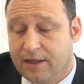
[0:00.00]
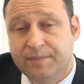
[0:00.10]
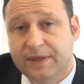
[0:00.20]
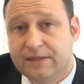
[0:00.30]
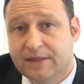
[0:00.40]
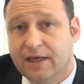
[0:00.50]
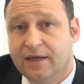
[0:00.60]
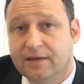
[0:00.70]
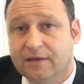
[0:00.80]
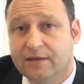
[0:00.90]
can be
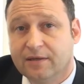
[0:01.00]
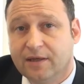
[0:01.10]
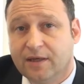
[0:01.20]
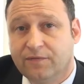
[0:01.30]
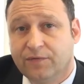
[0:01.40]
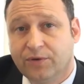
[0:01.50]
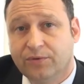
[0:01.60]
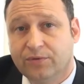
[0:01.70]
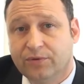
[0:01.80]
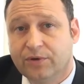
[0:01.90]
seen if
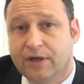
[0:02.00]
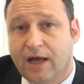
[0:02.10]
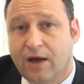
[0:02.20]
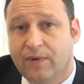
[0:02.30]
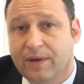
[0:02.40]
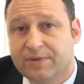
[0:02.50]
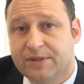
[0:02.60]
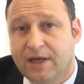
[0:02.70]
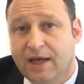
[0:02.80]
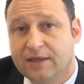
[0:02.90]
you look at our
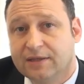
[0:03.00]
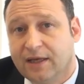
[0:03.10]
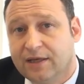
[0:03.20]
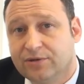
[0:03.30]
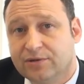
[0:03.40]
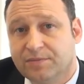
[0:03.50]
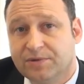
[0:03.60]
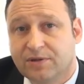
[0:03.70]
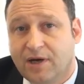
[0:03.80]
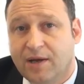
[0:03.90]
website and you
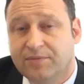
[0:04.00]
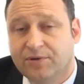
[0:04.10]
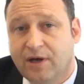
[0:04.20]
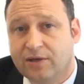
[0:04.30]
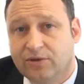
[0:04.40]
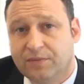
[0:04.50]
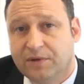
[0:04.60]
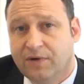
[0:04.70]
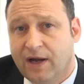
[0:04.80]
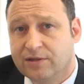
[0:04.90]
subscribe to our
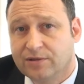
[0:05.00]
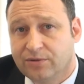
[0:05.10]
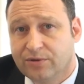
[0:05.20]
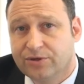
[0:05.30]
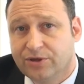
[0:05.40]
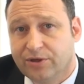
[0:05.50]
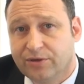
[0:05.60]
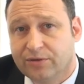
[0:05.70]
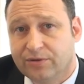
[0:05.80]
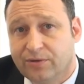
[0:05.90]
human rights law
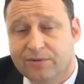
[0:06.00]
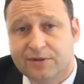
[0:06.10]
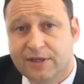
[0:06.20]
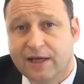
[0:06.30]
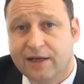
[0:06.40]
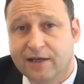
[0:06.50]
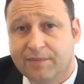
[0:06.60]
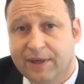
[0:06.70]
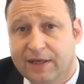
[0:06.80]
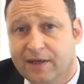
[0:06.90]
journal called Second
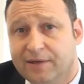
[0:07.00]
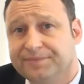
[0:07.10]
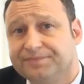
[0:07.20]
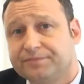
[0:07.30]
Opinion.